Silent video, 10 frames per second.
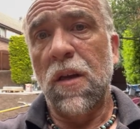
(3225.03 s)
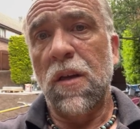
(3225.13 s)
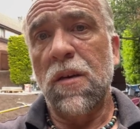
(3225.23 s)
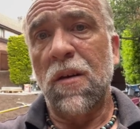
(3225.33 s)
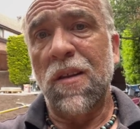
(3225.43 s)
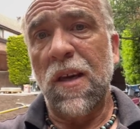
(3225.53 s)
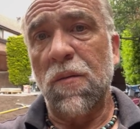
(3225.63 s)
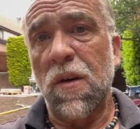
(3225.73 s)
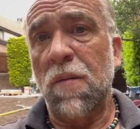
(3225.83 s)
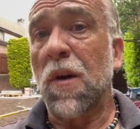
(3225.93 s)
So I
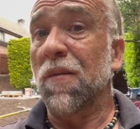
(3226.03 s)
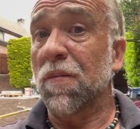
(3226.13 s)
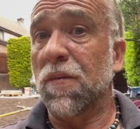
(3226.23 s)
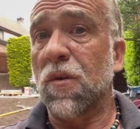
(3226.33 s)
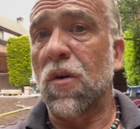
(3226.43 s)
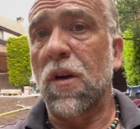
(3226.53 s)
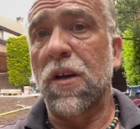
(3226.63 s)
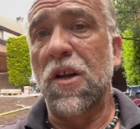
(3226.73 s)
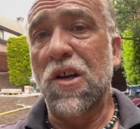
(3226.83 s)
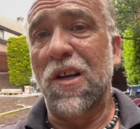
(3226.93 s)
think we might call
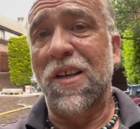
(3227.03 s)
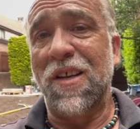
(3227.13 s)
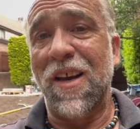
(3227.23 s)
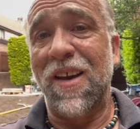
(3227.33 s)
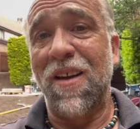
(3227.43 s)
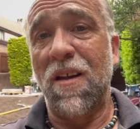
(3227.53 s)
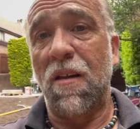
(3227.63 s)
it nearly day.